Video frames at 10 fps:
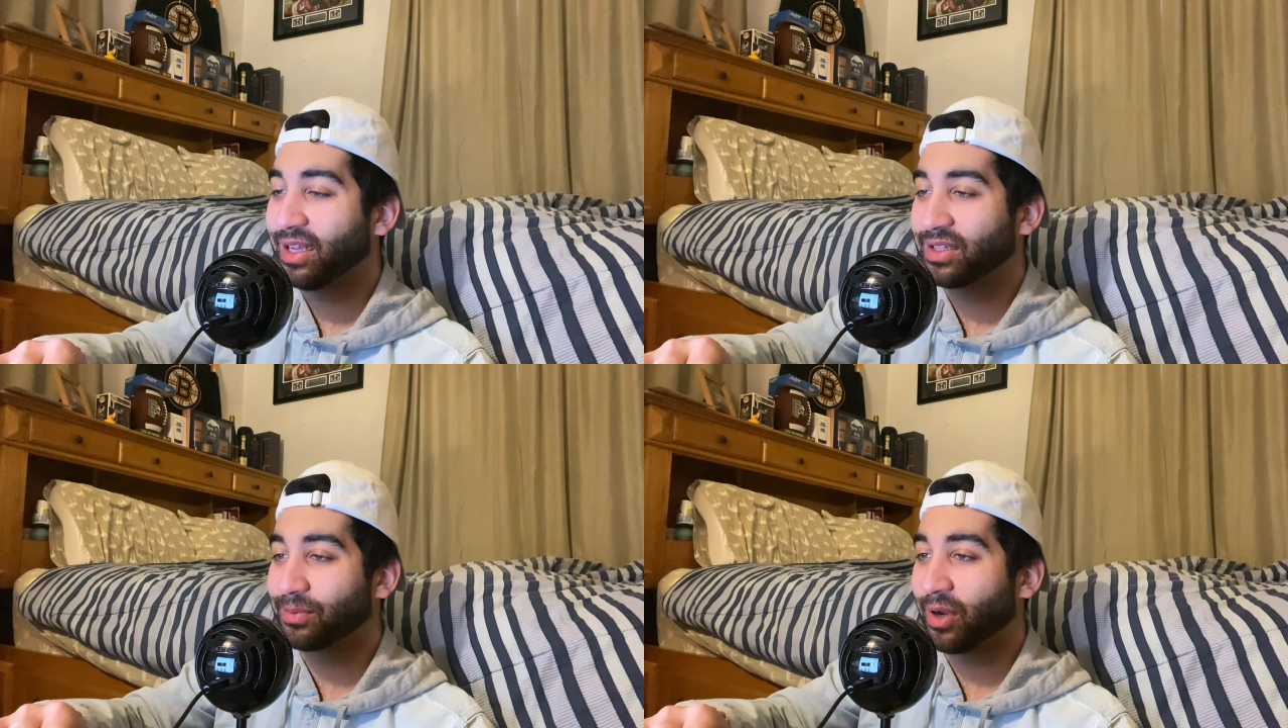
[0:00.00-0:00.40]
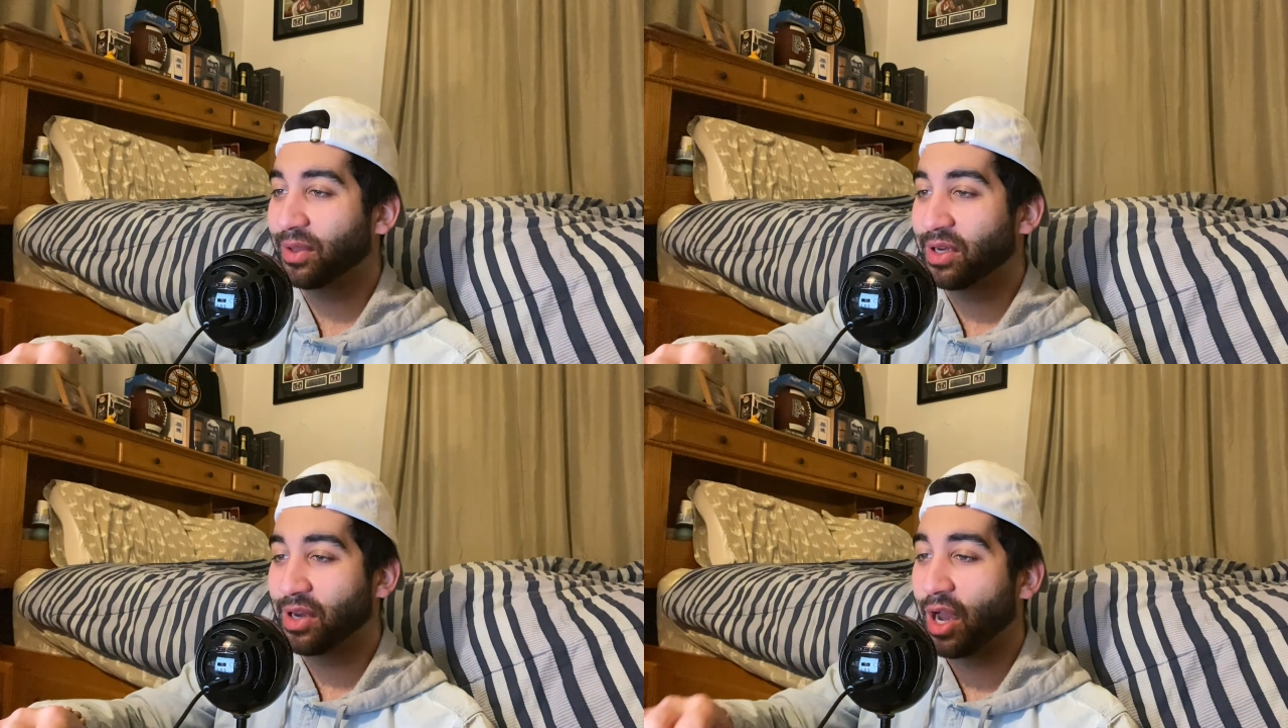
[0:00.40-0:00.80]
It's probably
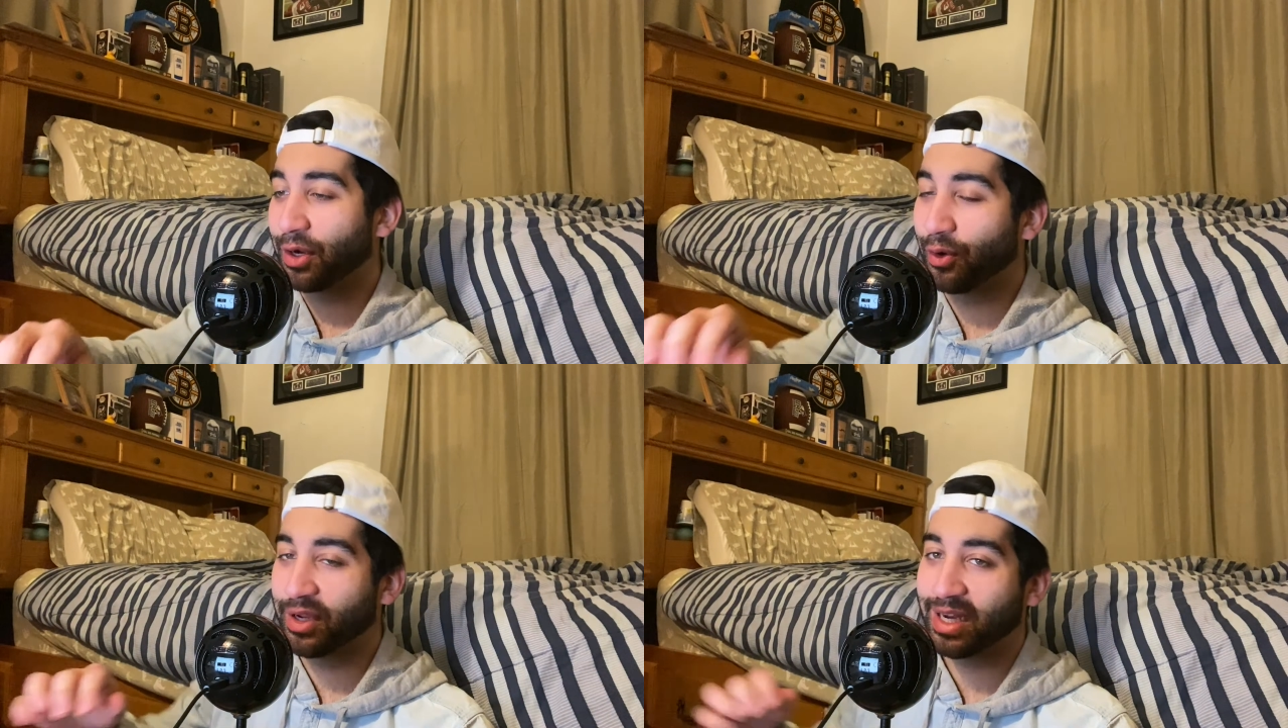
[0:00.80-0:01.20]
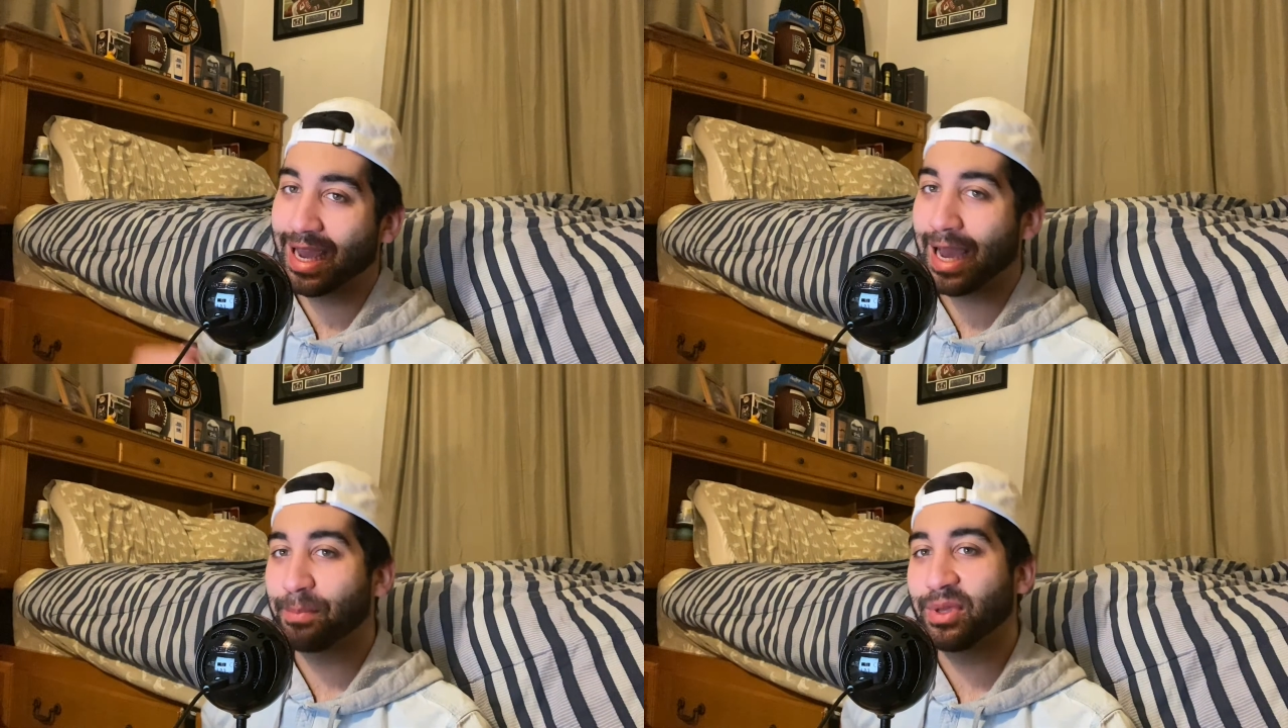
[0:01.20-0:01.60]
not going to
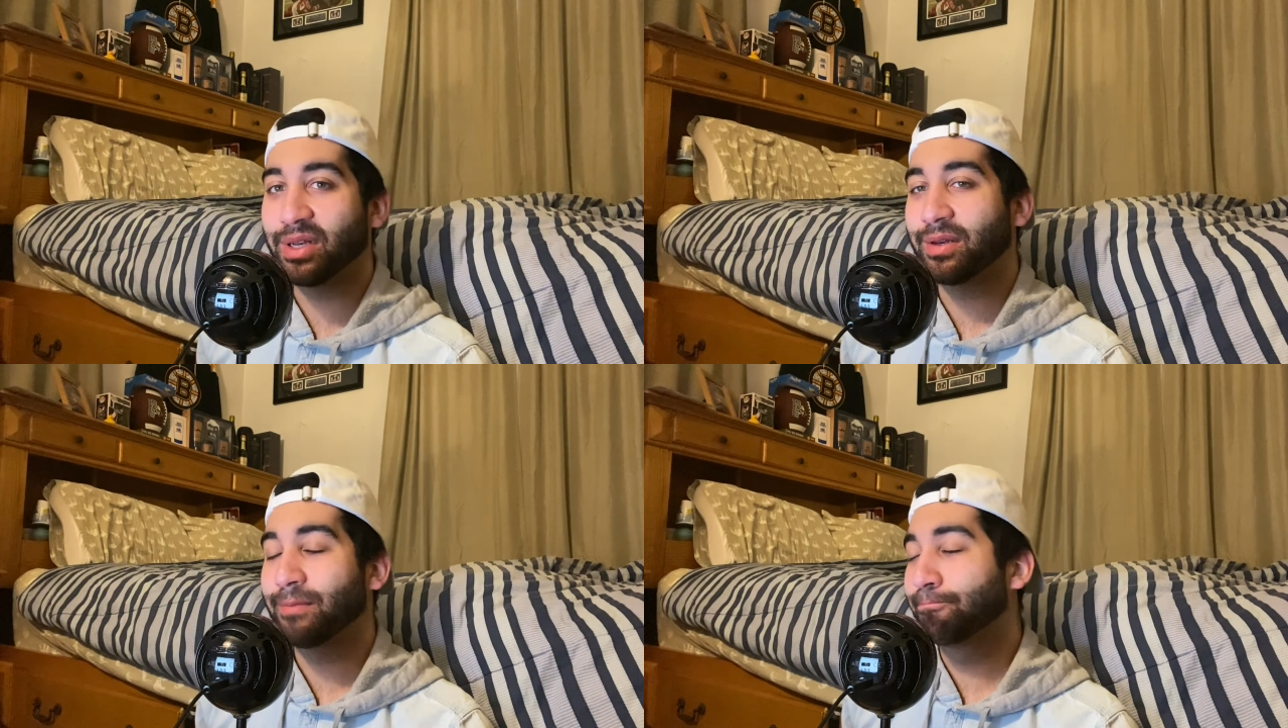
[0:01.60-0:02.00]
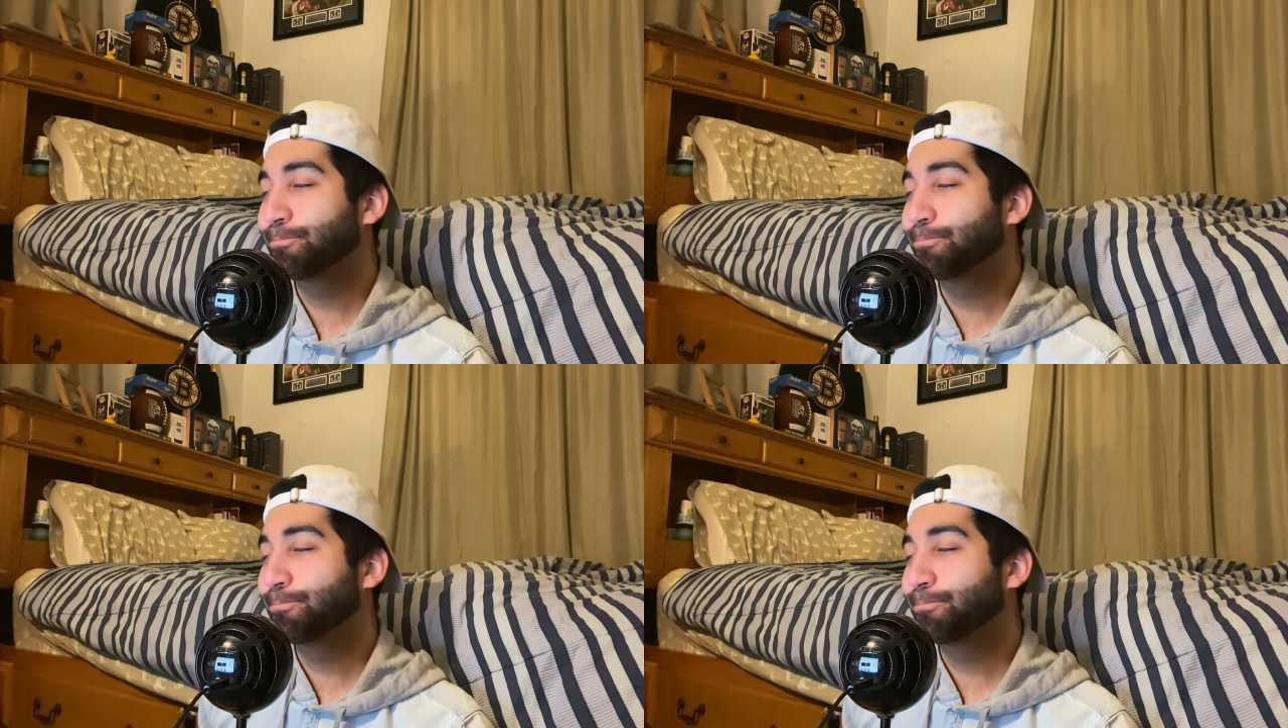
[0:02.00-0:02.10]
happen.